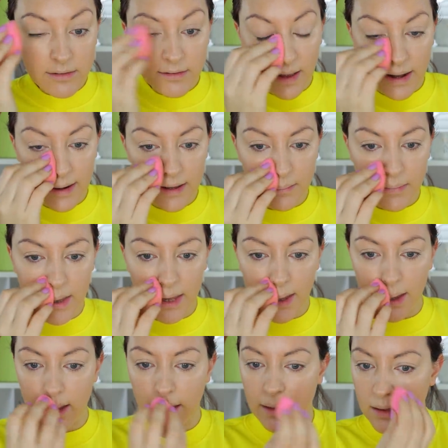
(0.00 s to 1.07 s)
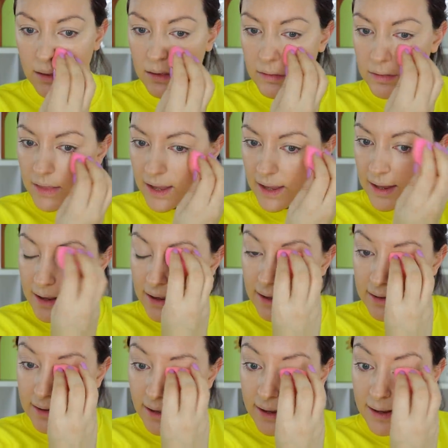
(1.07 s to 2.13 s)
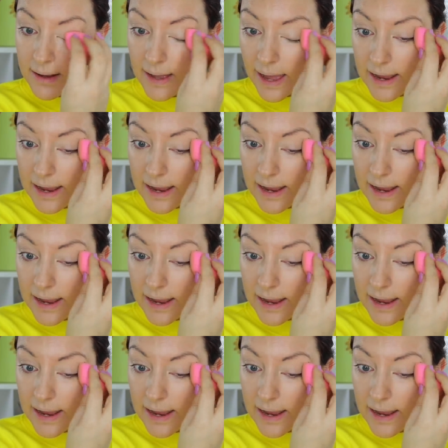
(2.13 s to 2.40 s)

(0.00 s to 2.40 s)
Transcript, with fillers: telling me they, like,